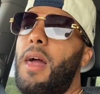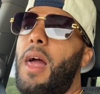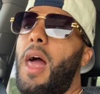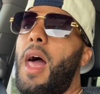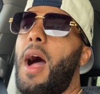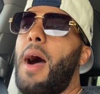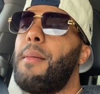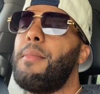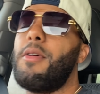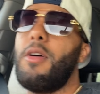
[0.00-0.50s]

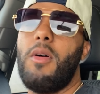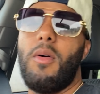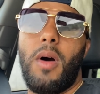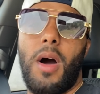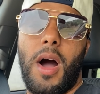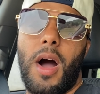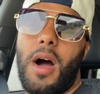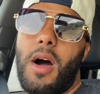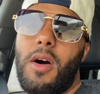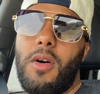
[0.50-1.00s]
I'm going to
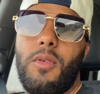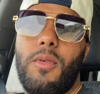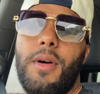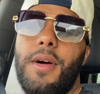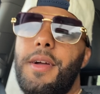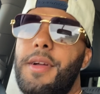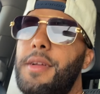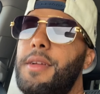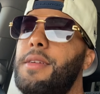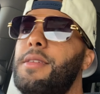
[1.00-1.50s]

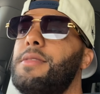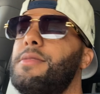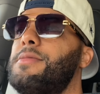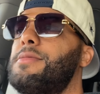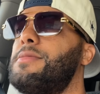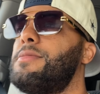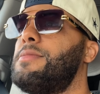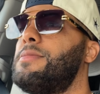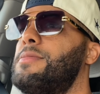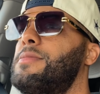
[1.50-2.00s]

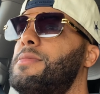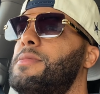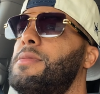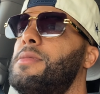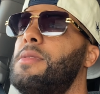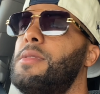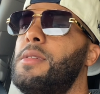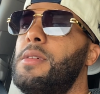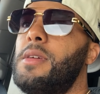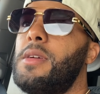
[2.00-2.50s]
always
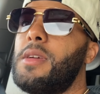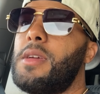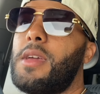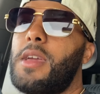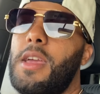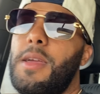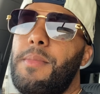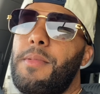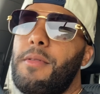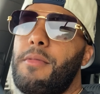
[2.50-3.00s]

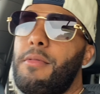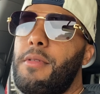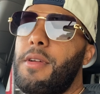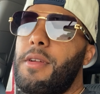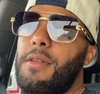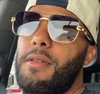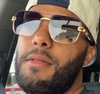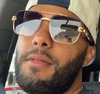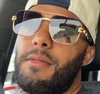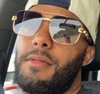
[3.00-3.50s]
keep it real.